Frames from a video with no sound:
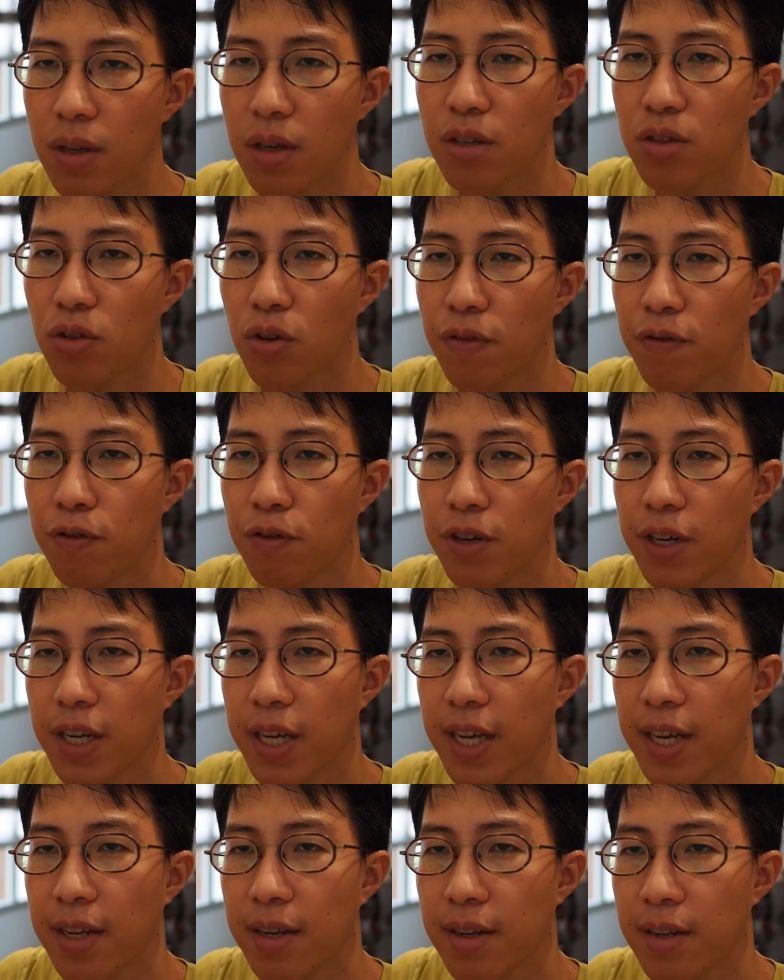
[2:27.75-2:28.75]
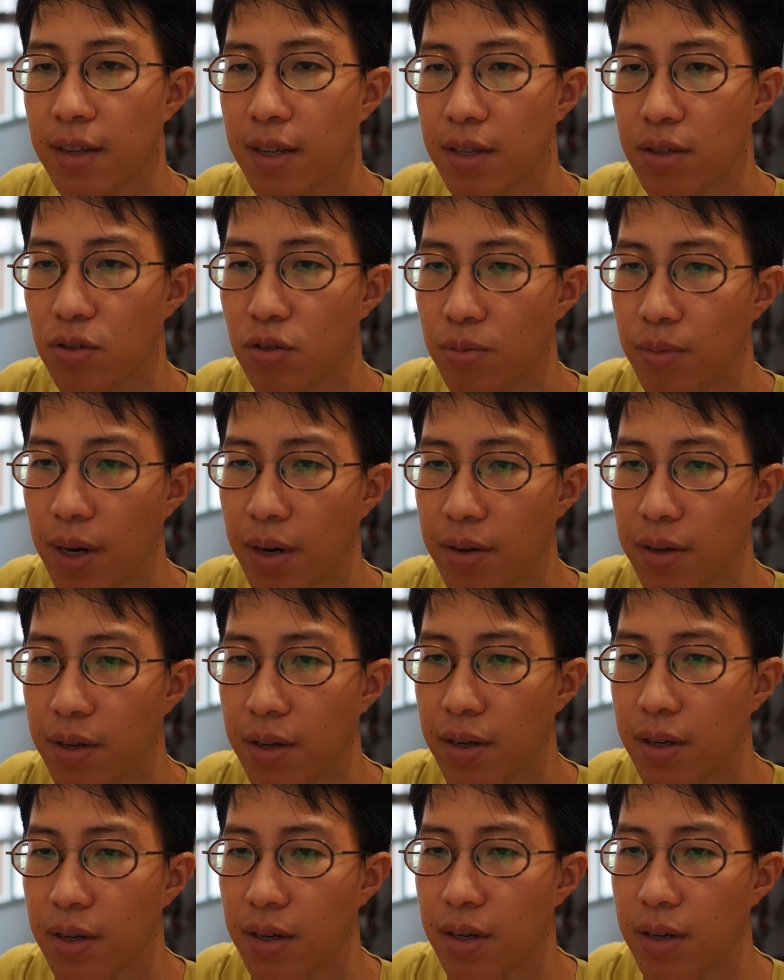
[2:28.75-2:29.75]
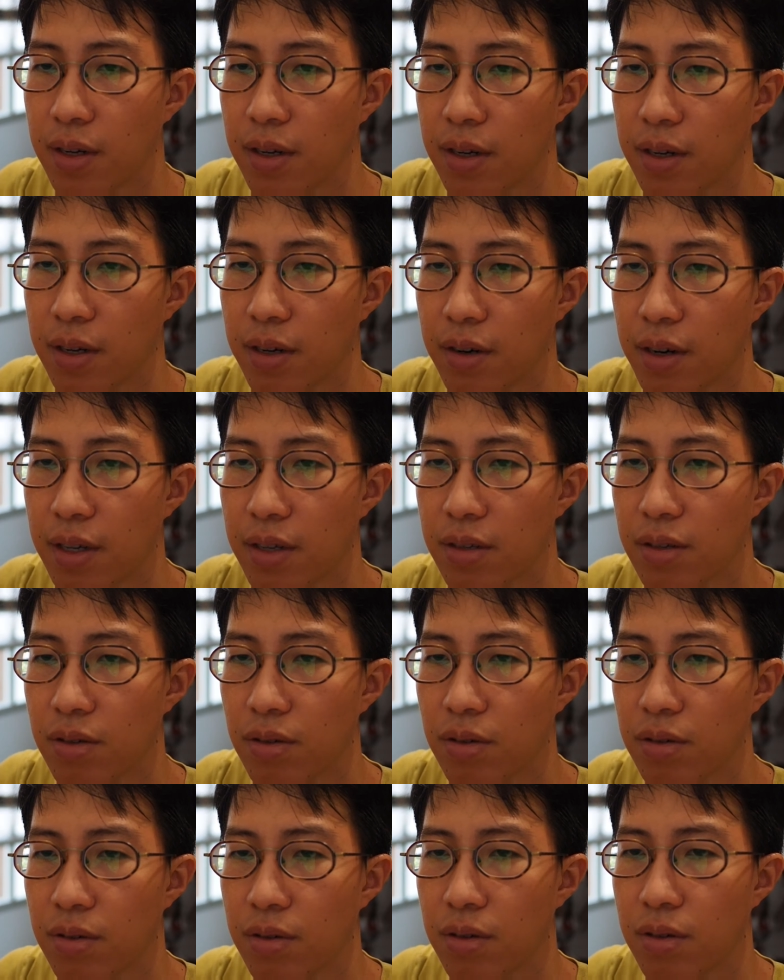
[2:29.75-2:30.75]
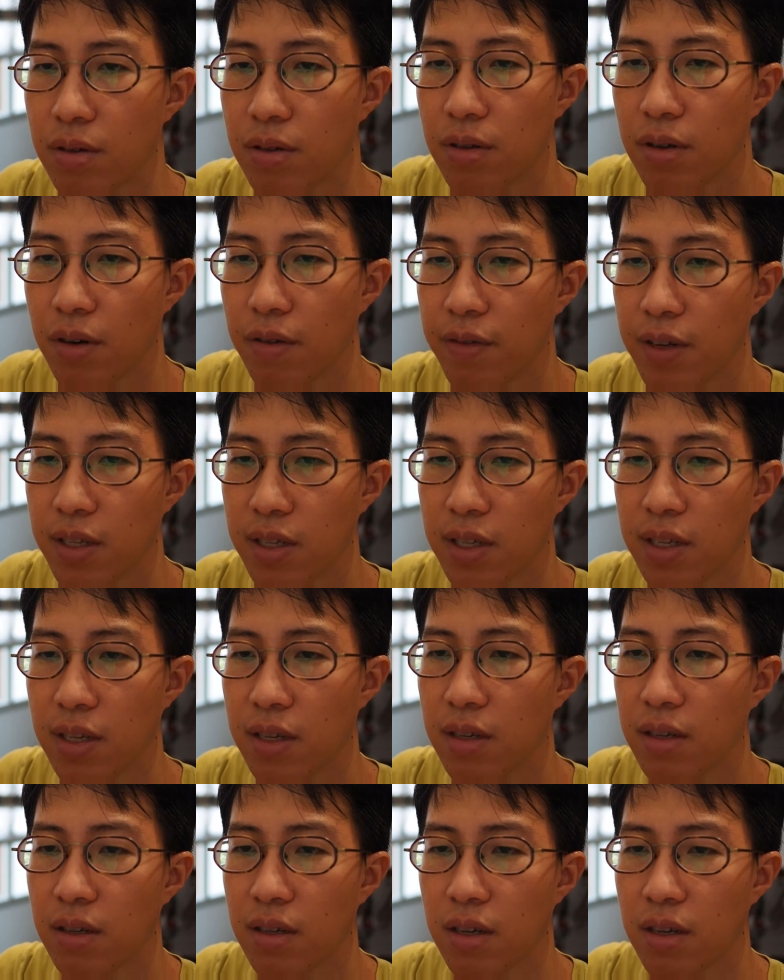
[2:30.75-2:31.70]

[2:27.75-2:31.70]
So food again, let's zoom out. Right, so obviously